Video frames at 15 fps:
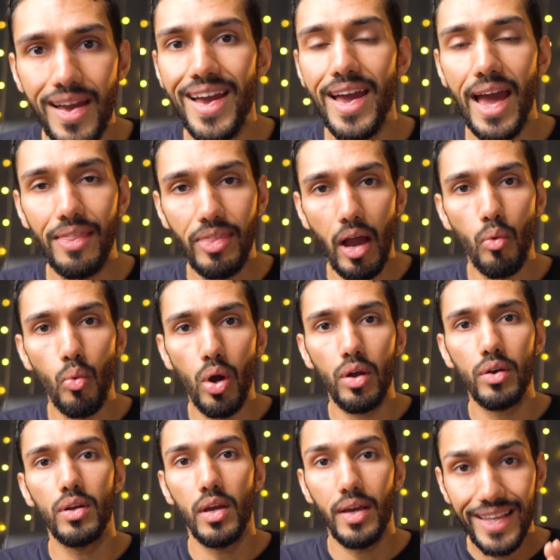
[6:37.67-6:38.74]
And that one,
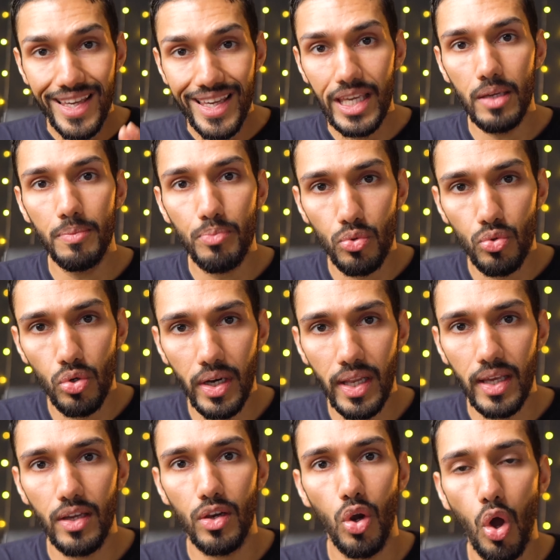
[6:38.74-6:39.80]
keep
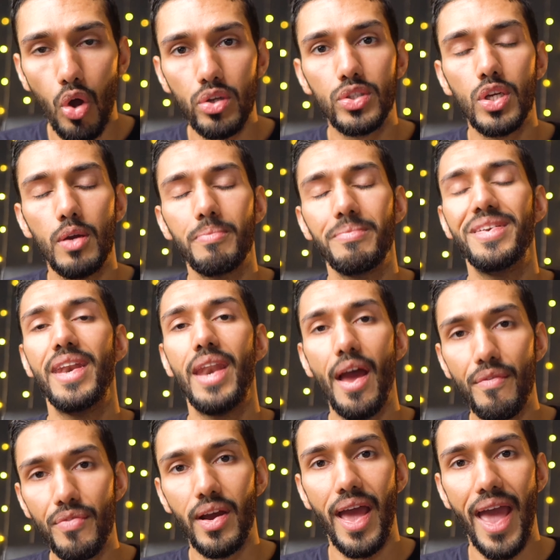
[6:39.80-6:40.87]
running long term.
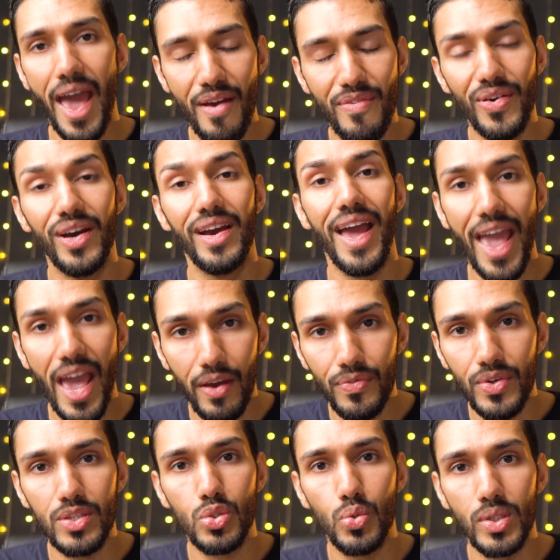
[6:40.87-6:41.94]
Never, ever, ever
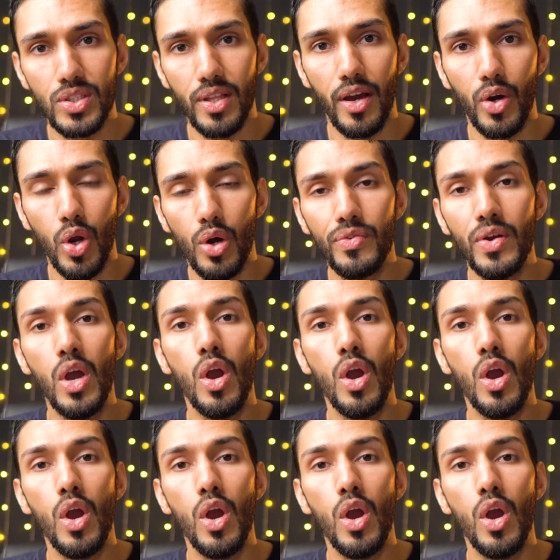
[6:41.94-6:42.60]
switch that off